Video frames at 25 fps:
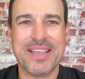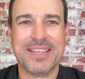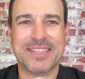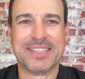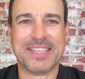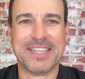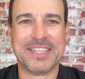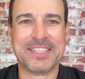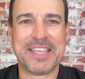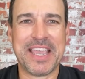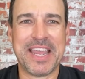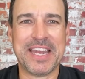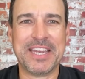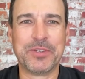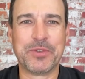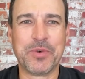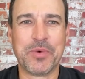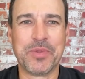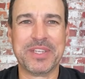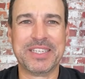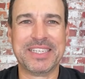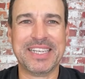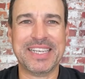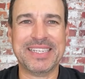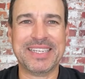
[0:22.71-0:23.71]
So let's get into
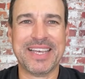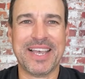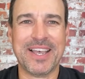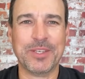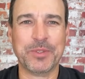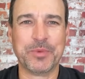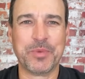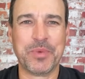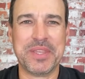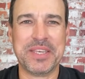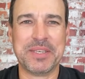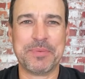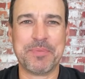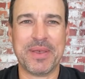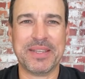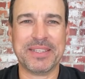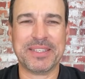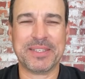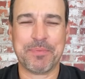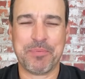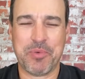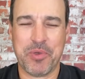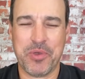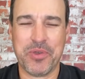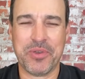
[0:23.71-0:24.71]
all the details with this
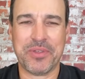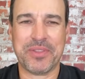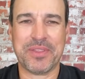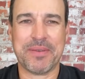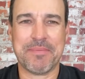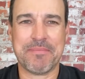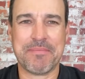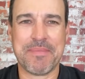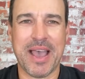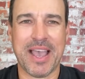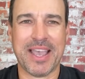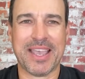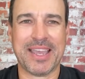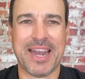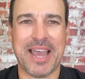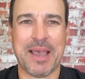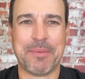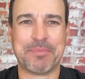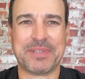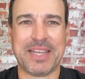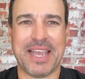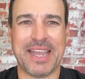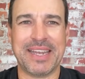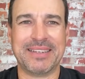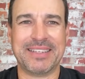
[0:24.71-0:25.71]
month's Perth Market
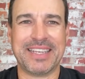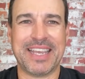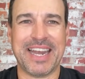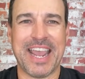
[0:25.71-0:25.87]
Update.